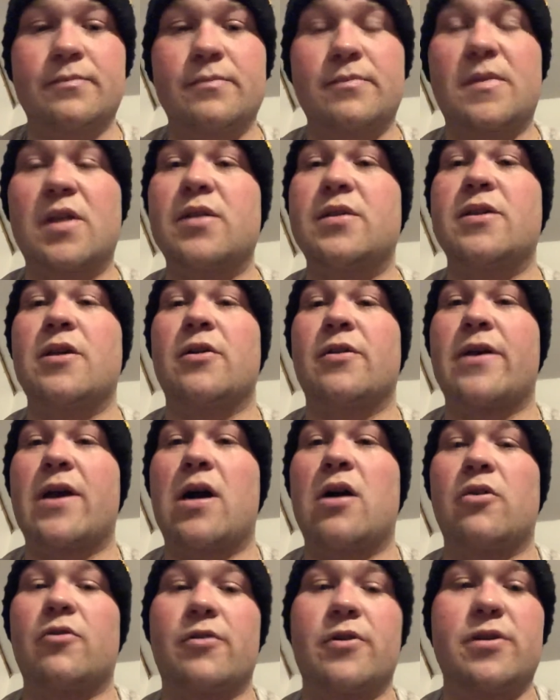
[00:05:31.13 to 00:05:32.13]
this year,
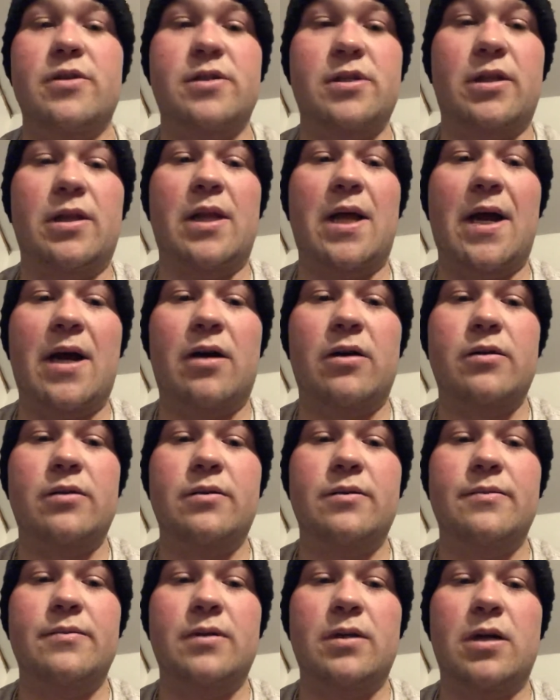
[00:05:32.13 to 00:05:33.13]
Calgary has allowed
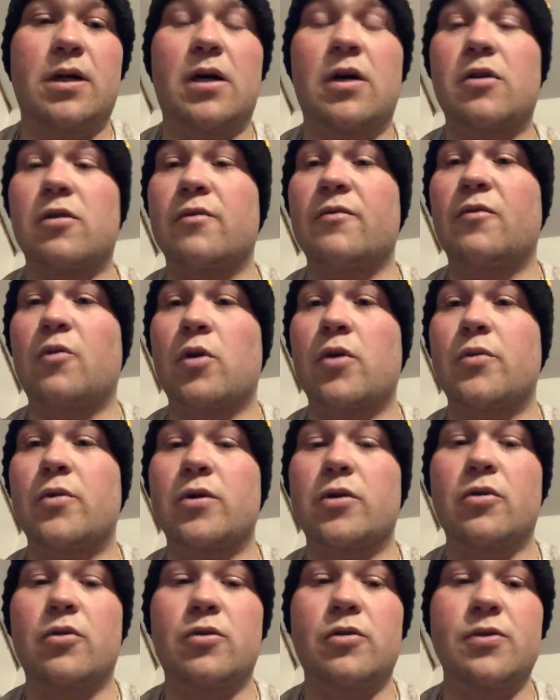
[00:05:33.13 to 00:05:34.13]

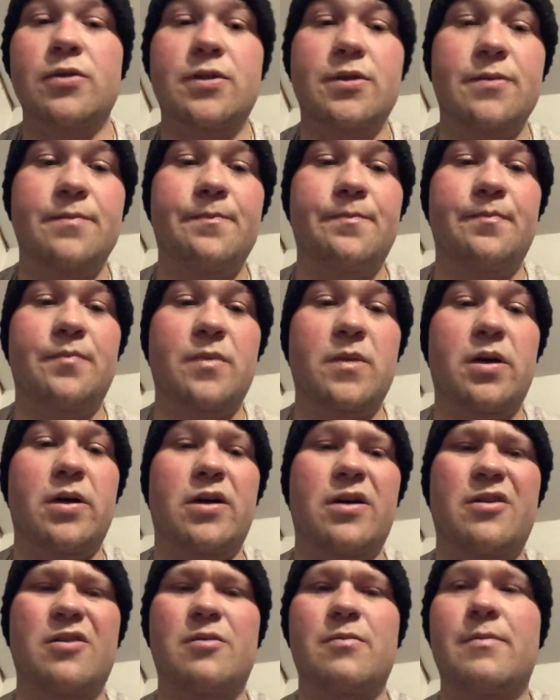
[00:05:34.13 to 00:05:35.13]
141 goals.
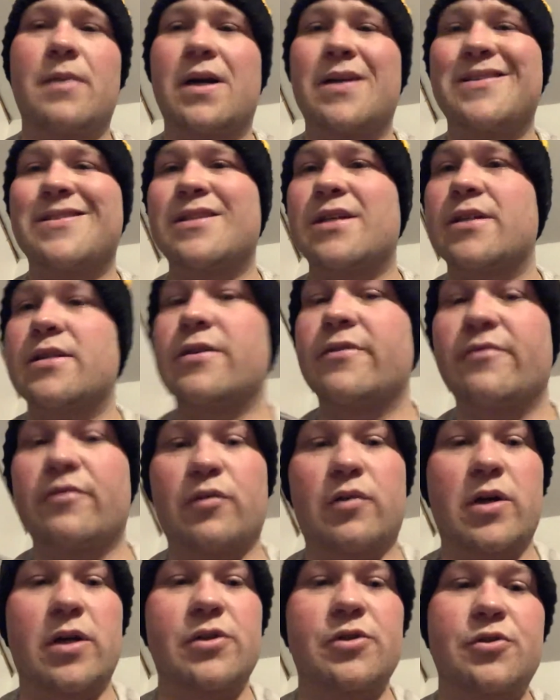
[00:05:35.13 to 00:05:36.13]
They're minus 10
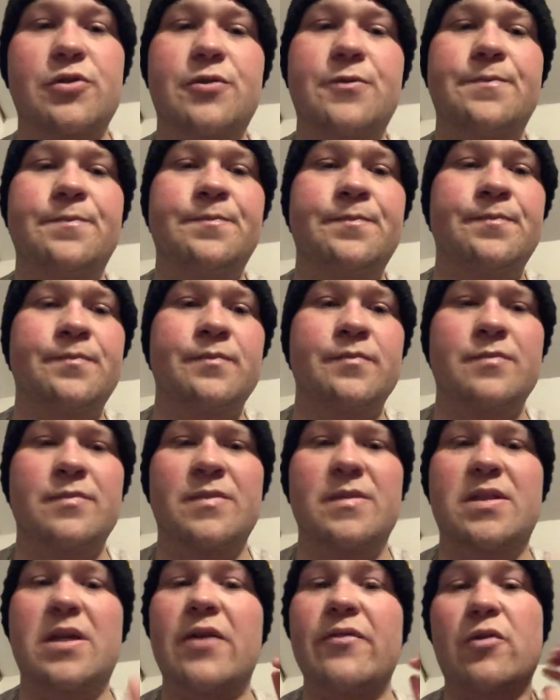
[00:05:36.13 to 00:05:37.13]
differential.
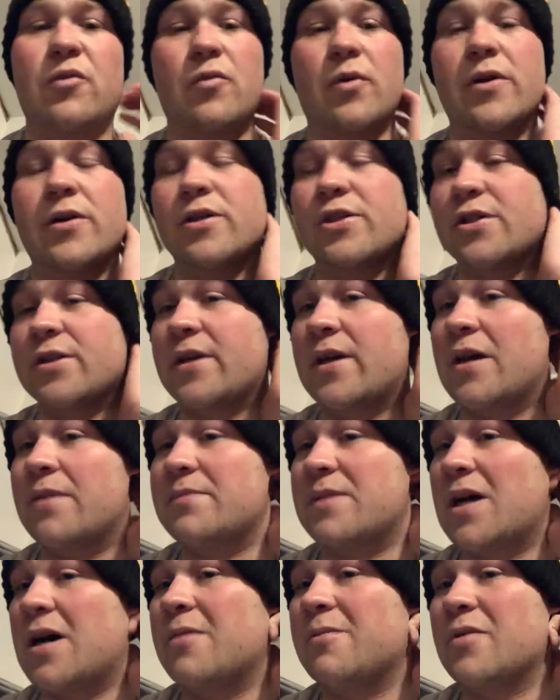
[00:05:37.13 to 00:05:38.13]
David Rittich and Cam
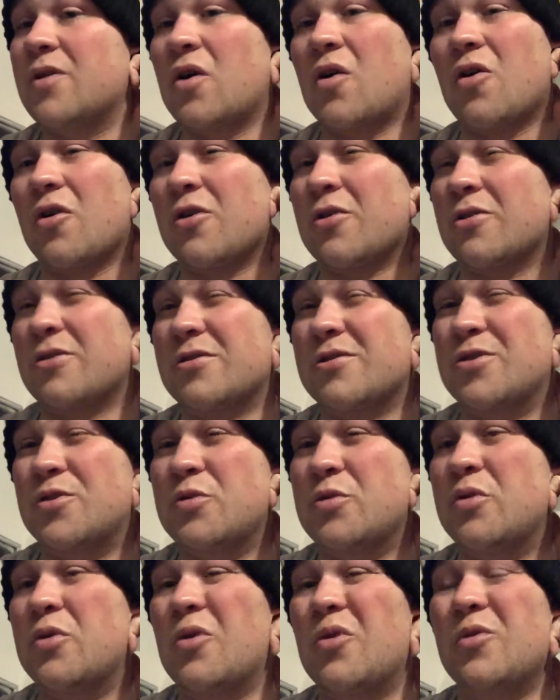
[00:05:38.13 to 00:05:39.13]
Talbot are their
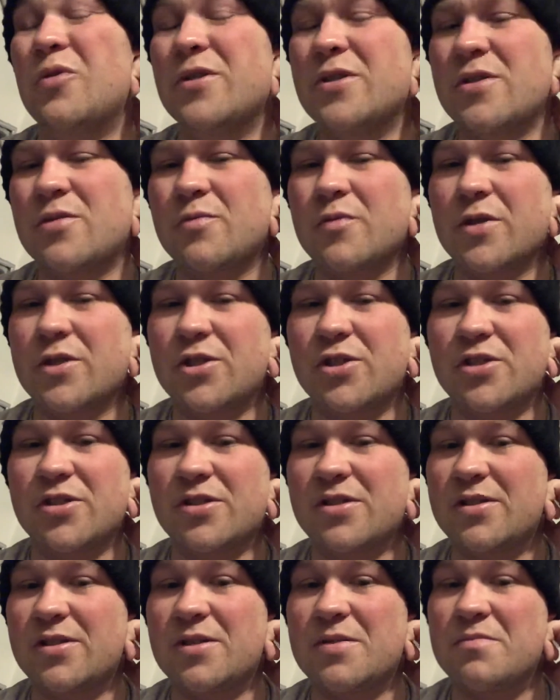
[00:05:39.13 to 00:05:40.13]
two goalies,
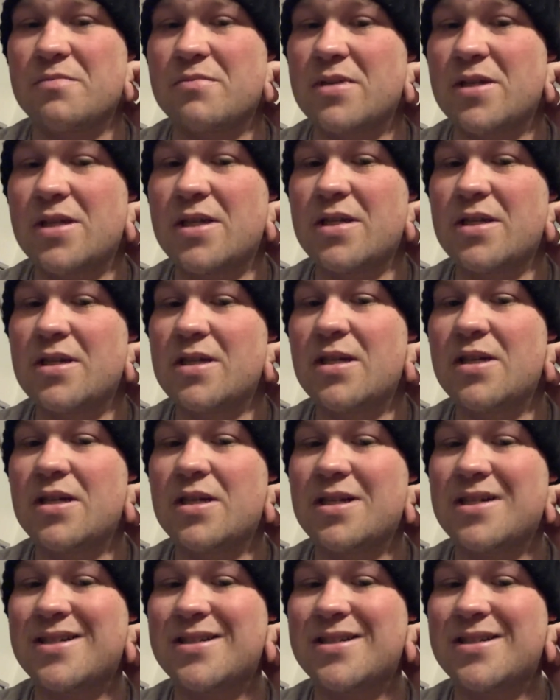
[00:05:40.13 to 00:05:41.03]
which to me,